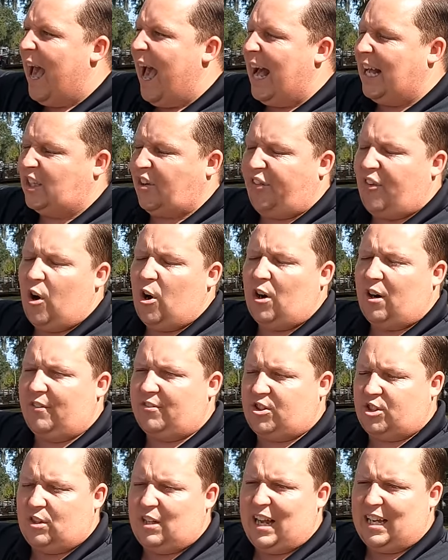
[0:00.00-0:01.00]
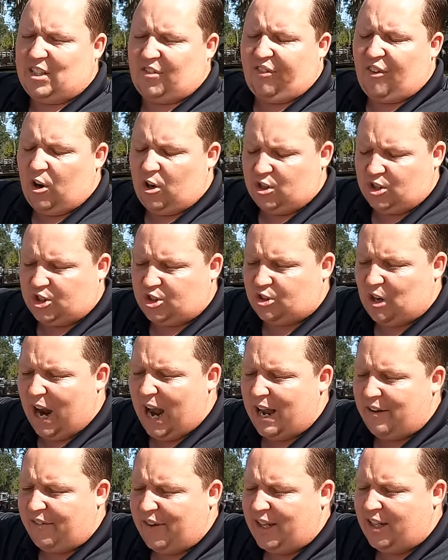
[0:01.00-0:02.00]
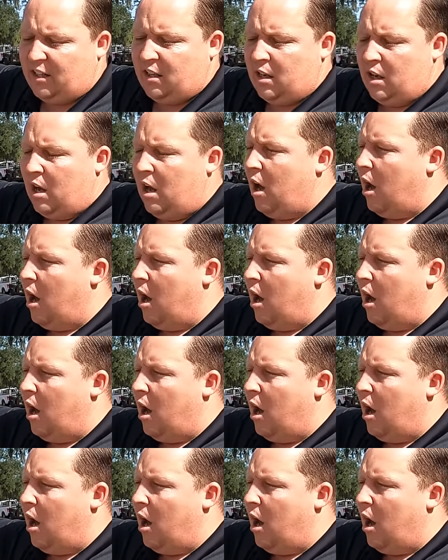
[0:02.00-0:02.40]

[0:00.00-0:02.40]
as far as far as driving,